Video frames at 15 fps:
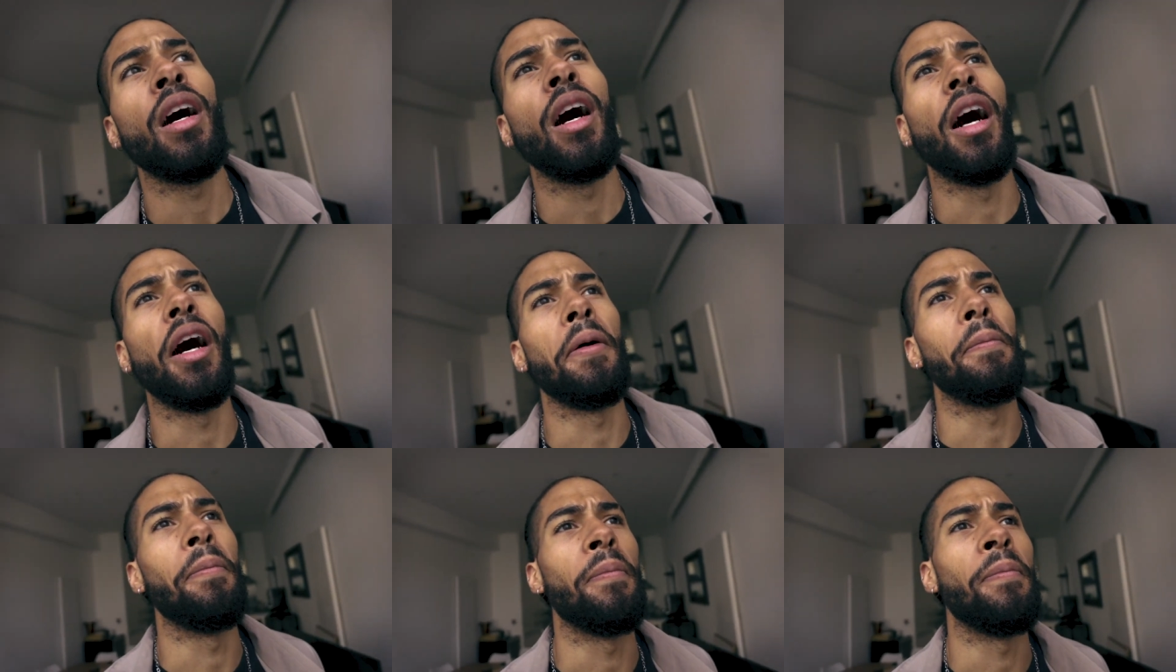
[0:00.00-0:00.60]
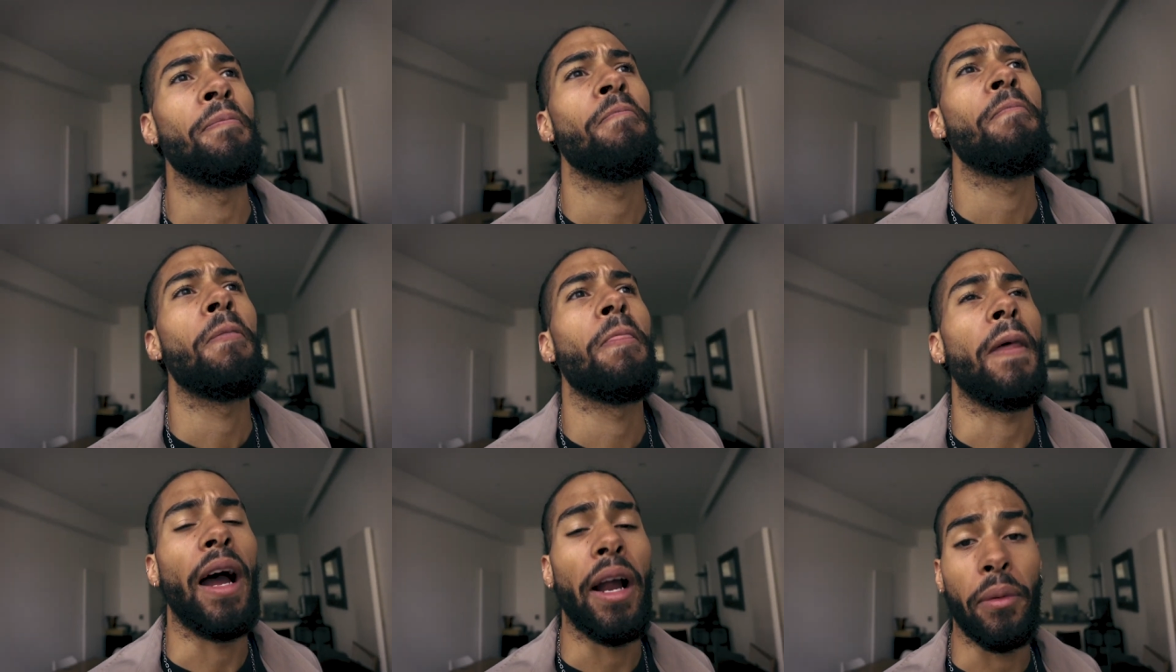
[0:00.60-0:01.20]
Um,
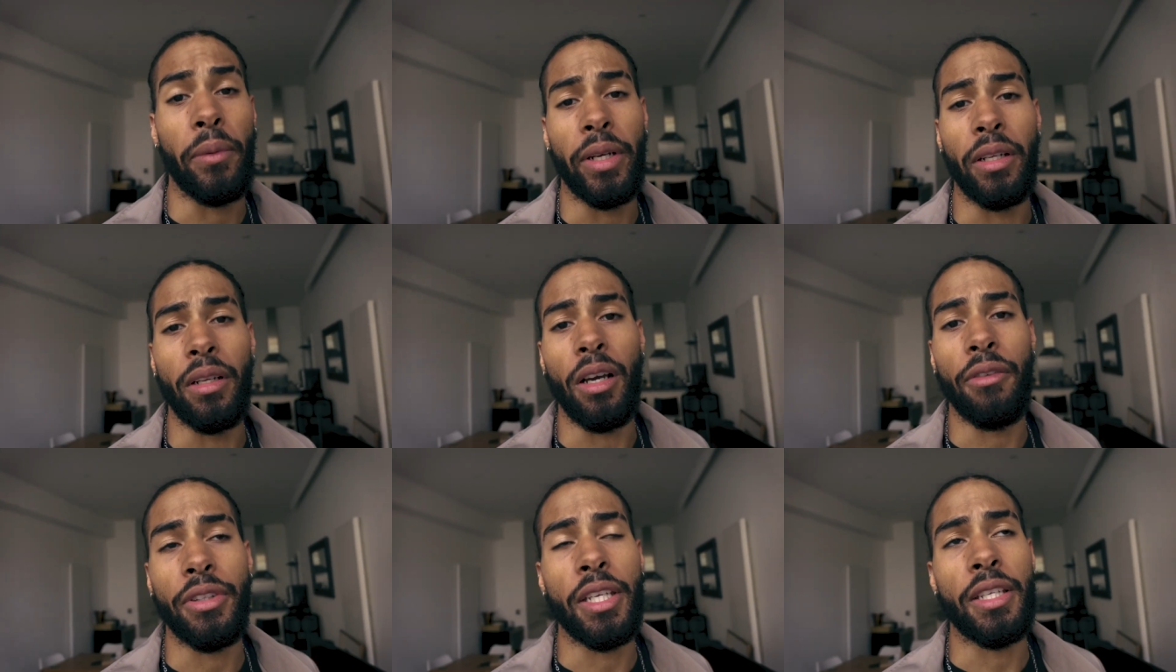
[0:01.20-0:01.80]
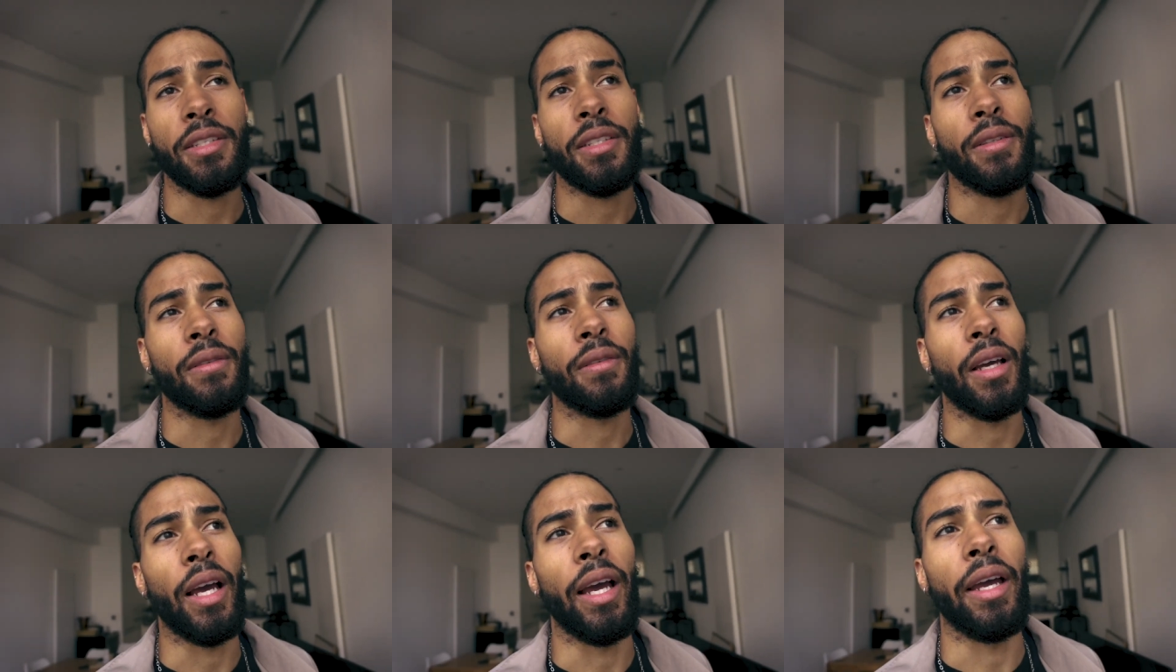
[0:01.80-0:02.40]
I really loved it
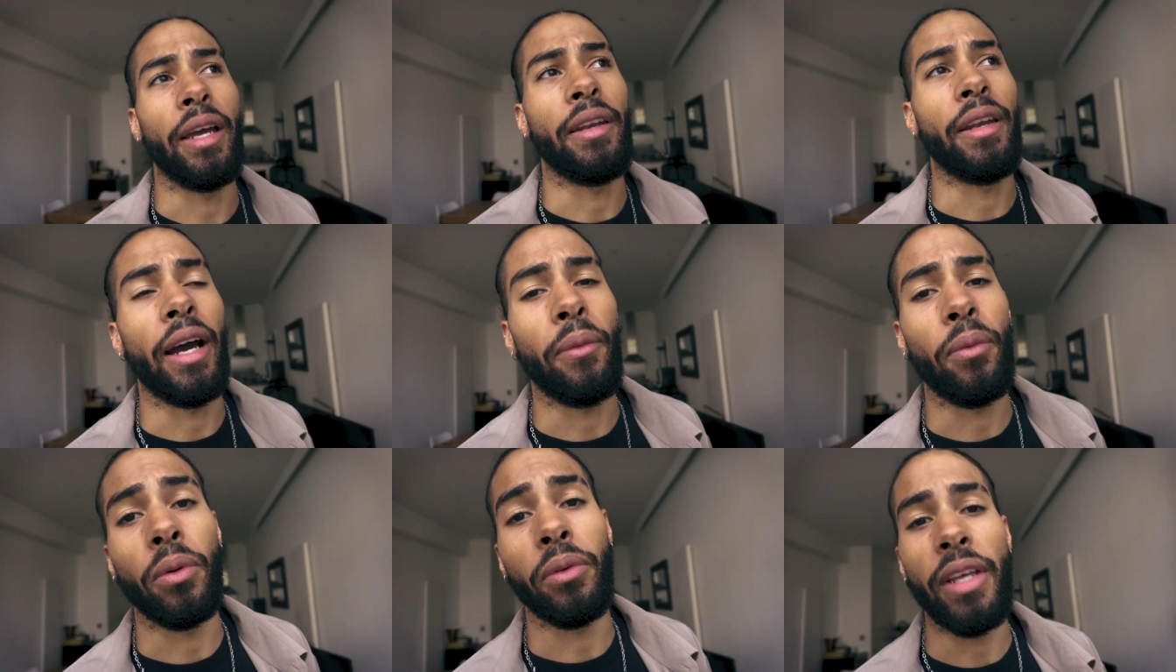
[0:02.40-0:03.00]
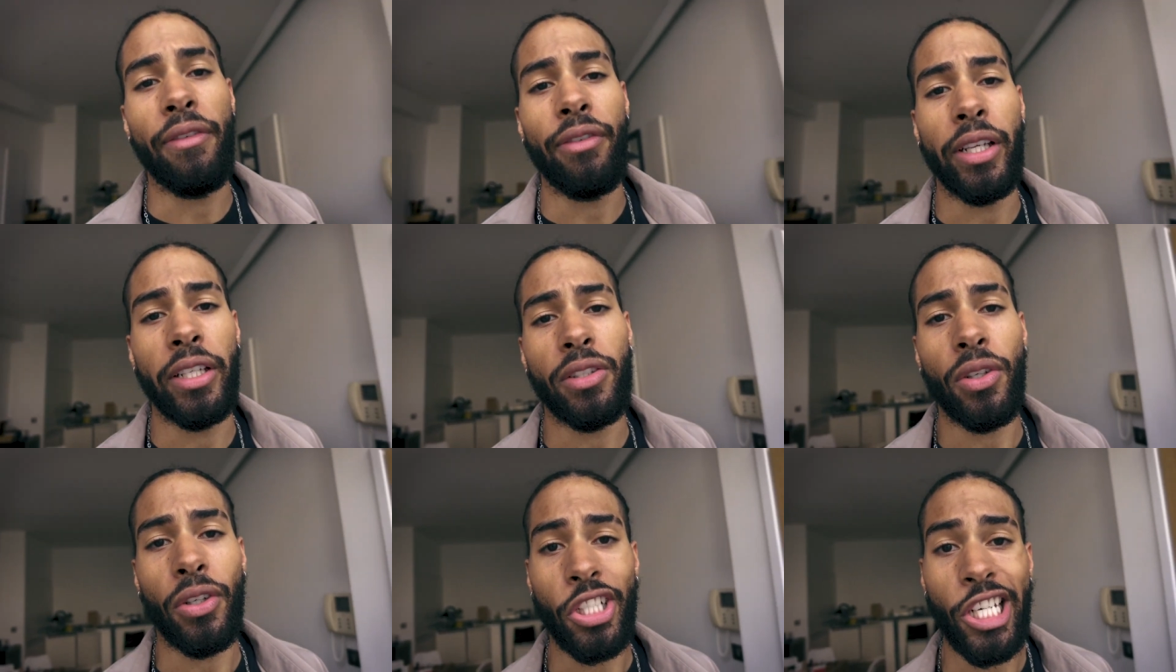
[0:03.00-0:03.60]
and I will definitely
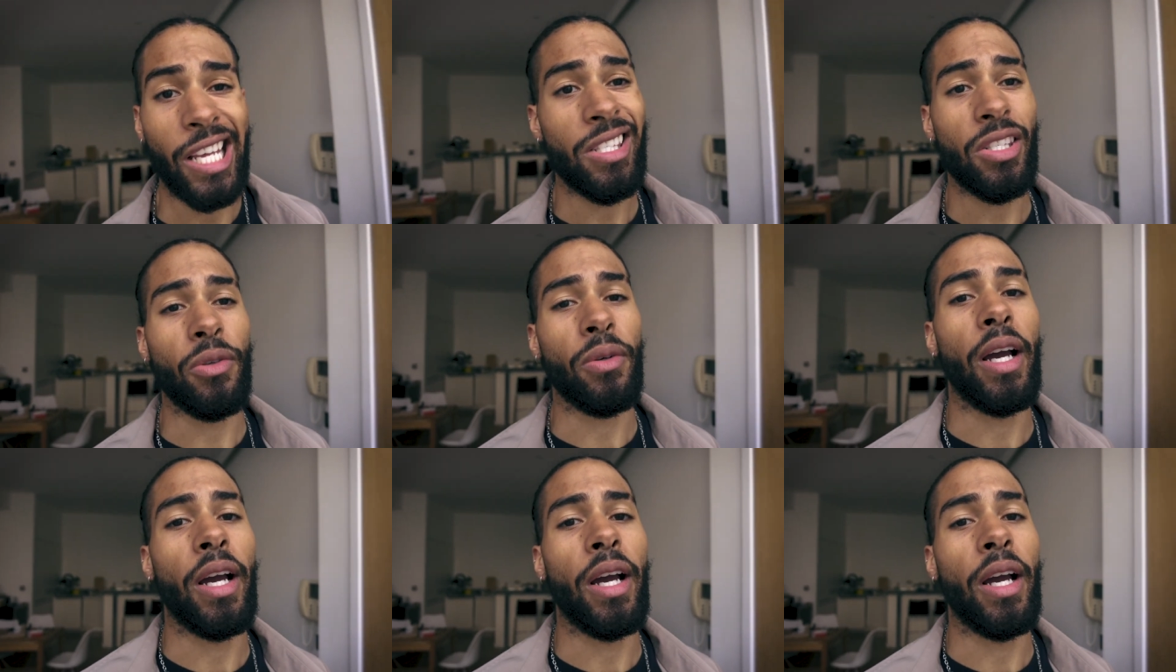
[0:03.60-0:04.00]
suggest you